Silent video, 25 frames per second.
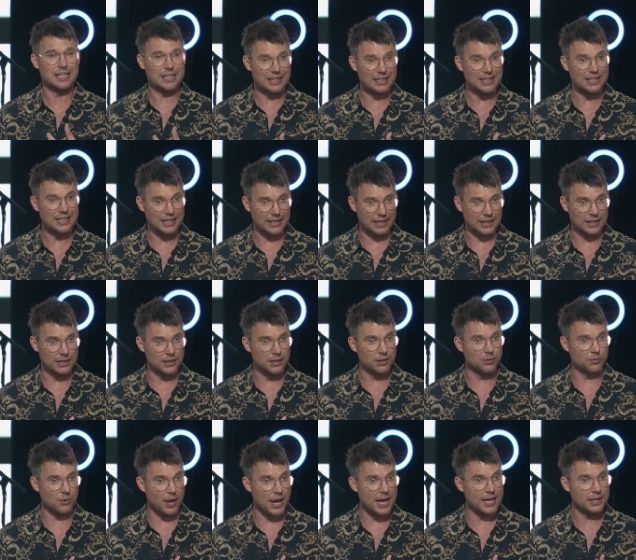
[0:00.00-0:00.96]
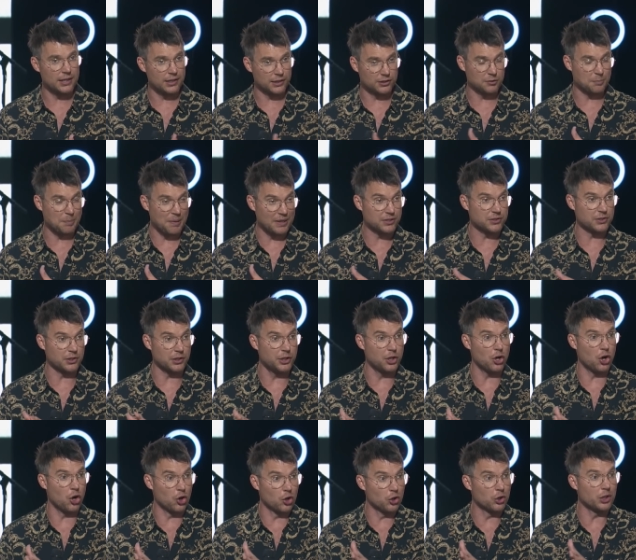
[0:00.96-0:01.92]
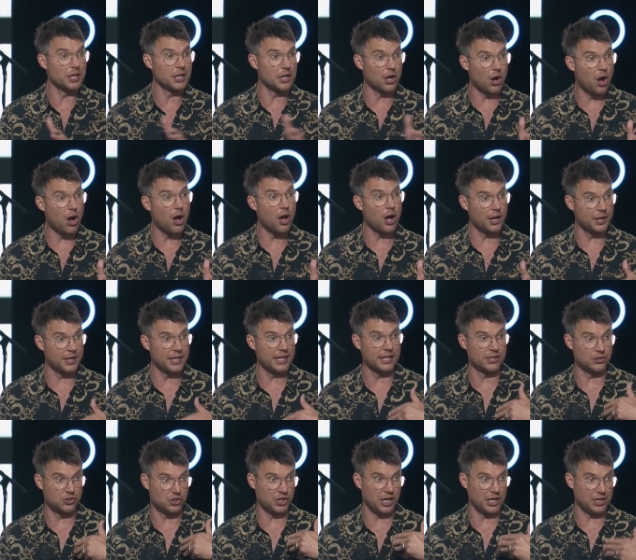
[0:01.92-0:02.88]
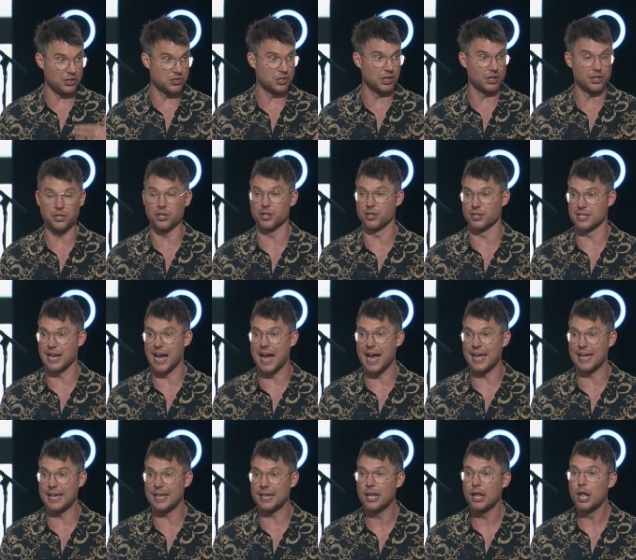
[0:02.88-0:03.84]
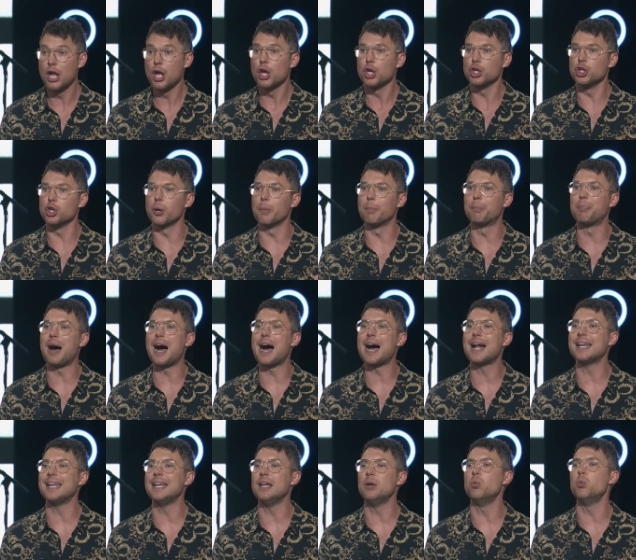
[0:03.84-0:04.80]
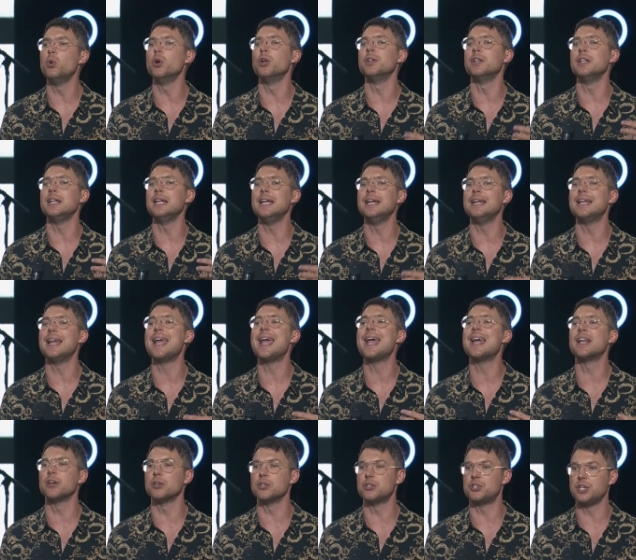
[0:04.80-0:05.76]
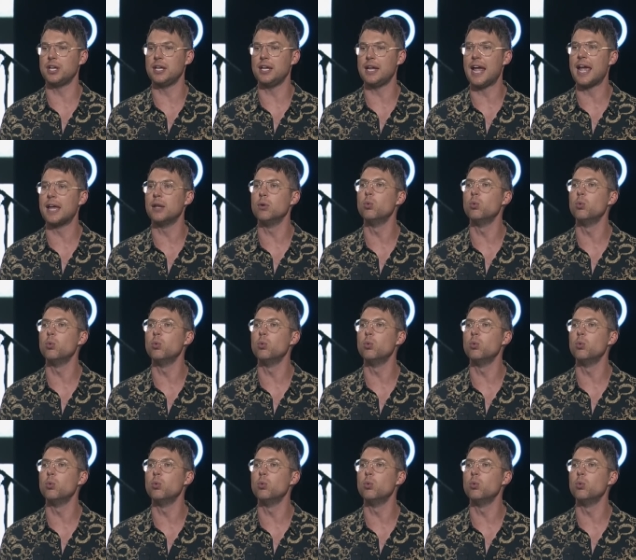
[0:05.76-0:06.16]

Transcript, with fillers: clean, right, especially early on in changing your diet, your body will need energy.